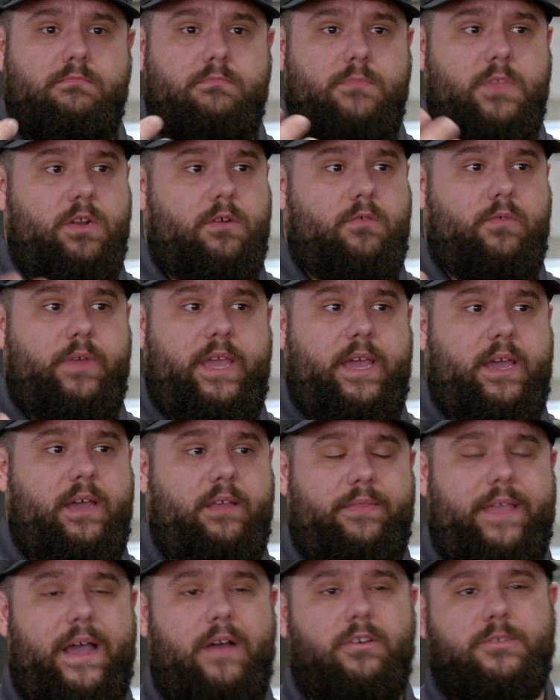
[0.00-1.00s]
you know,
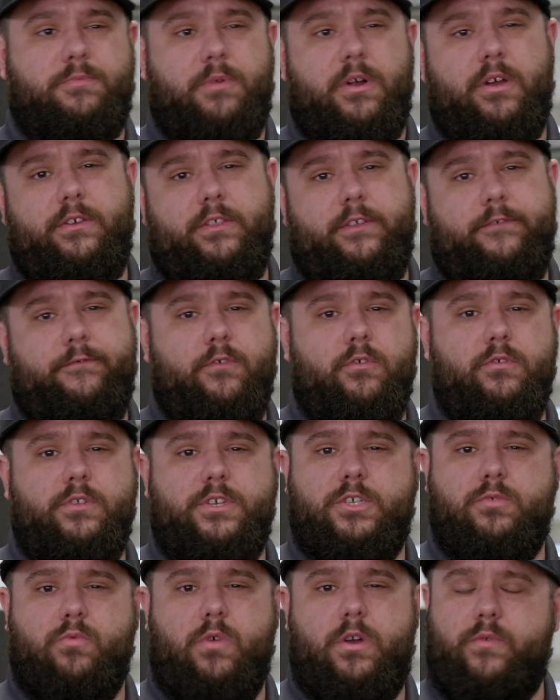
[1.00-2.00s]
that was probably the
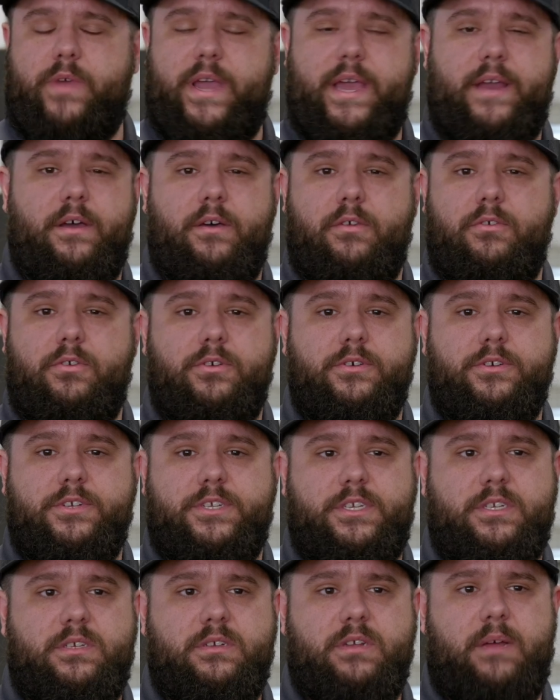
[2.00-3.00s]
furthest one. We had
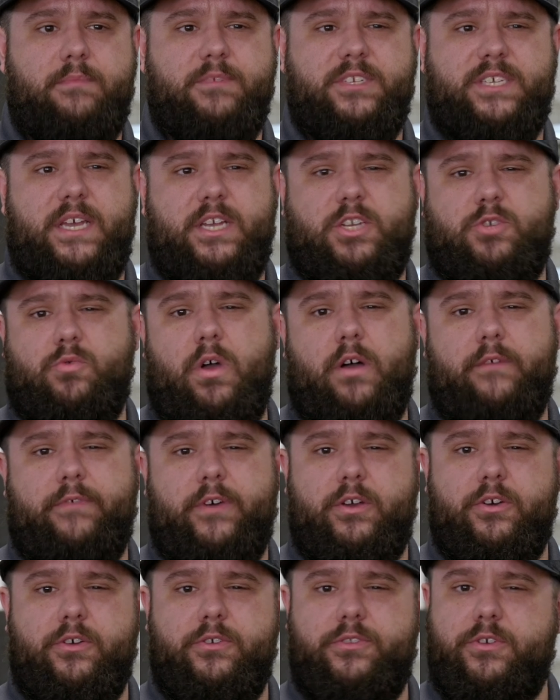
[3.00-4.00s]
others, I'm gonna say
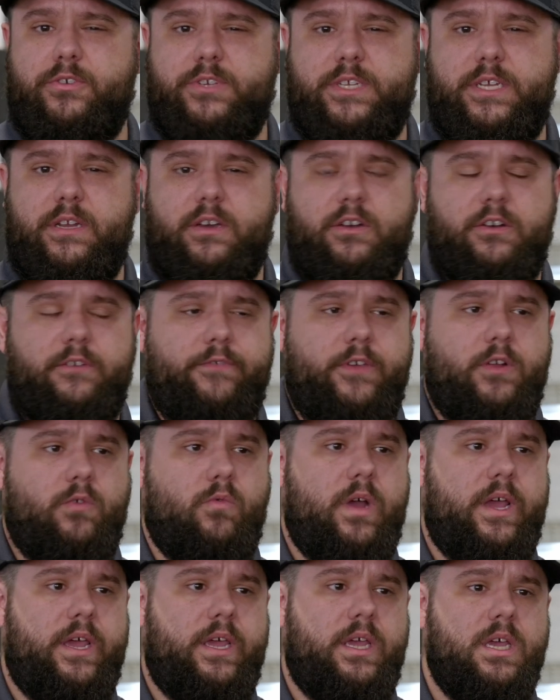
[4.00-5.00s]
1,200, 1,300 feet
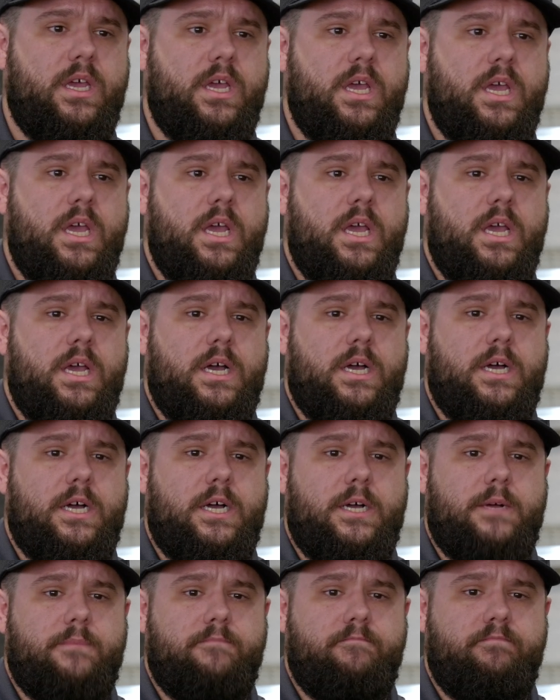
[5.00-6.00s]
away,
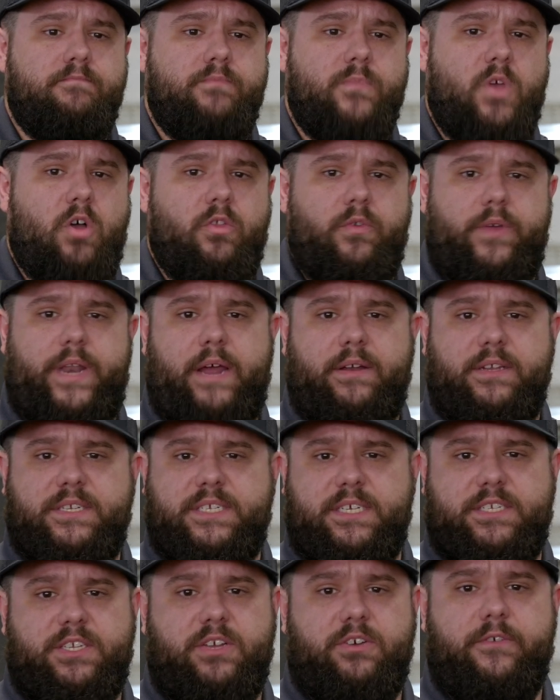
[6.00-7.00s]
all the way down to
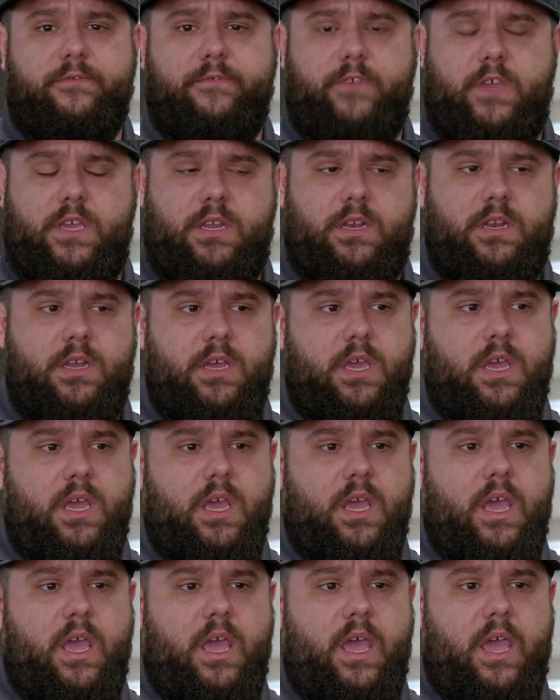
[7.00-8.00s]
600 feet.
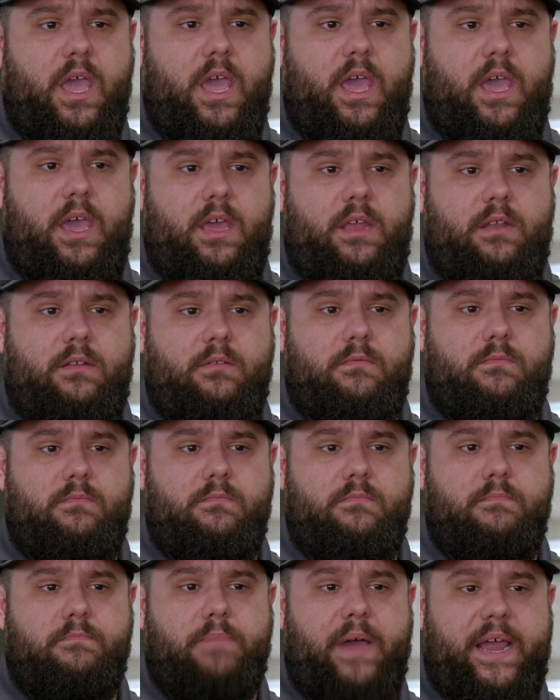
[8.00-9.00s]
And
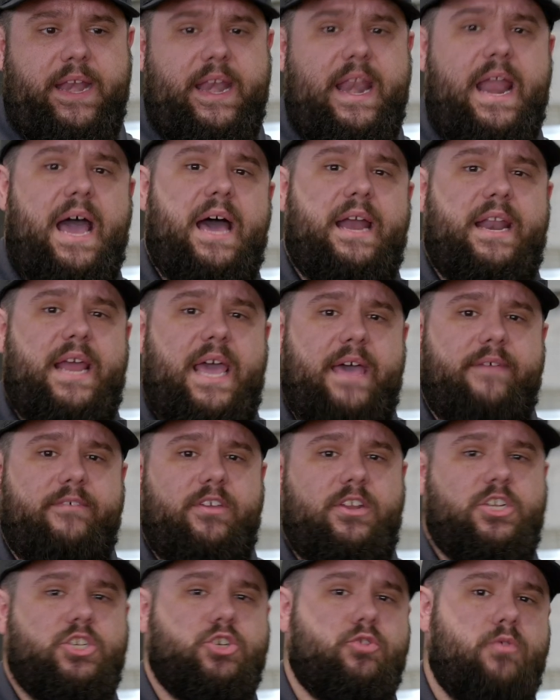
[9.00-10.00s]
by not
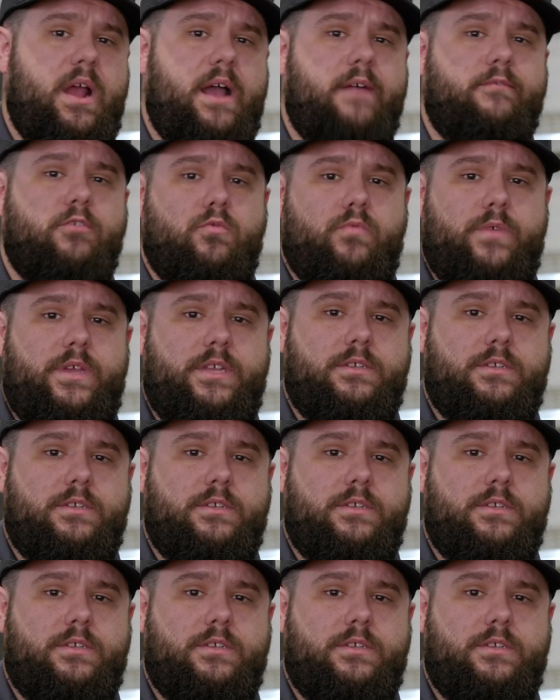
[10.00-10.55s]
having to travel,